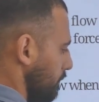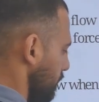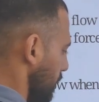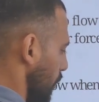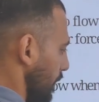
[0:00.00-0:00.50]

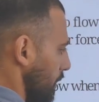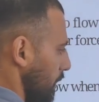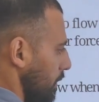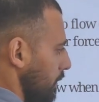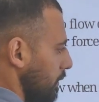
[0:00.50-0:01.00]
You have a
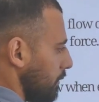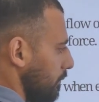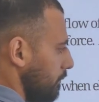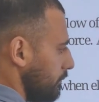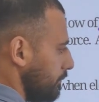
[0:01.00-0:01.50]
conductor.
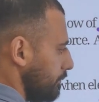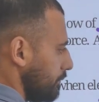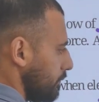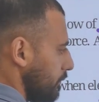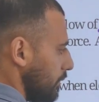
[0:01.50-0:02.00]

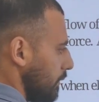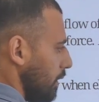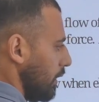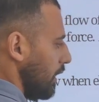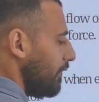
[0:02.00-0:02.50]

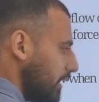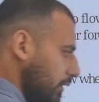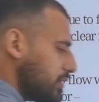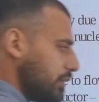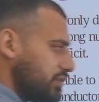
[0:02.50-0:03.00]
If I
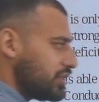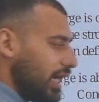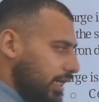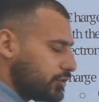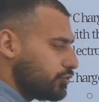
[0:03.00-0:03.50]
give some
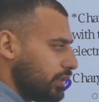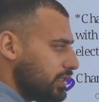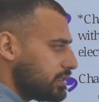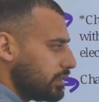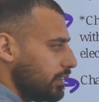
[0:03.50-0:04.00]
charge to
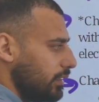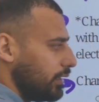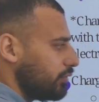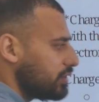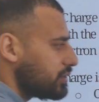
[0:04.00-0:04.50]
this,
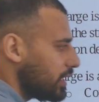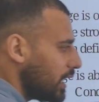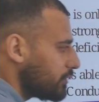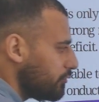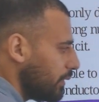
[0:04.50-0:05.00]
now this
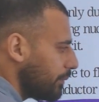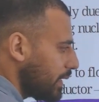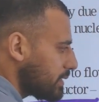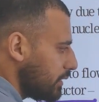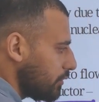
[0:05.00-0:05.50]
charge will be
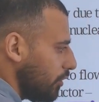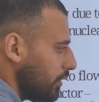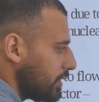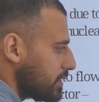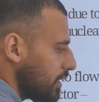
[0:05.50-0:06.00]
present on
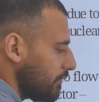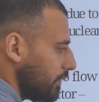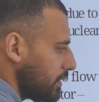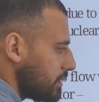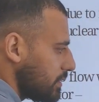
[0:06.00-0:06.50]
its
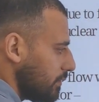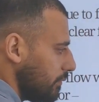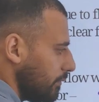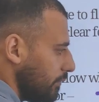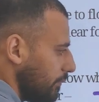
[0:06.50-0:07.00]
surface.
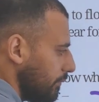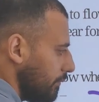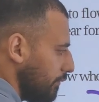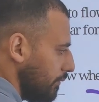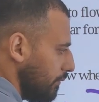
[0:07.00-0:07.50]

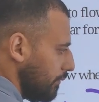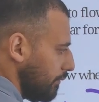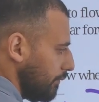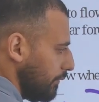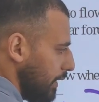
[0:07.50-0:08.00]

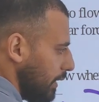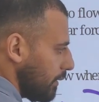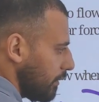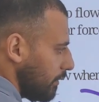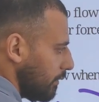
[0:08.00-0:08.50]
Here.
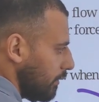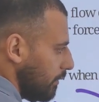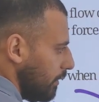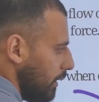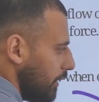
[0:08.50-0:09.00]

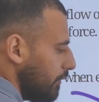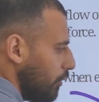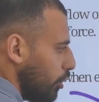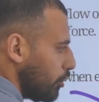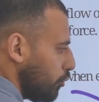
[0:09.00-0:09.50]
It will
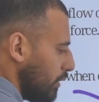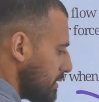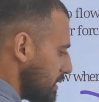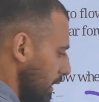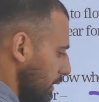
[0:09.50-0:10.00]
not go
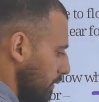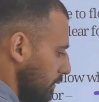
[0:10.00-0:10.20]
inside.